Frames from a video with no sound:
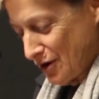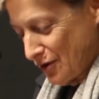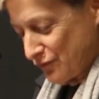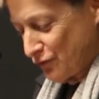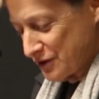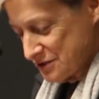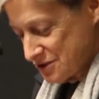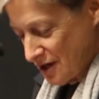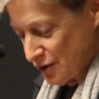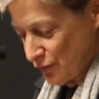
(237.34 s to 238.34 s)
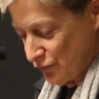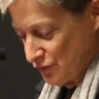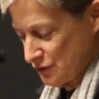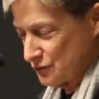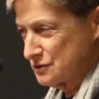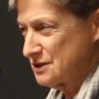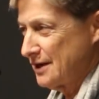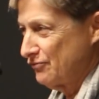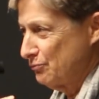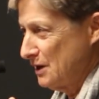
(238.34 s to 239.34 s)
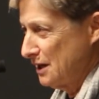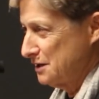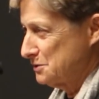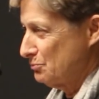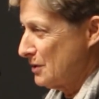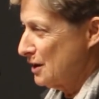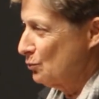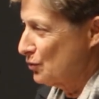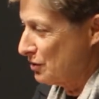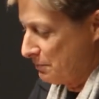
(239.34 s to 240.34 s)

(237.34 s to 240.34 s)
For entire fields have made my work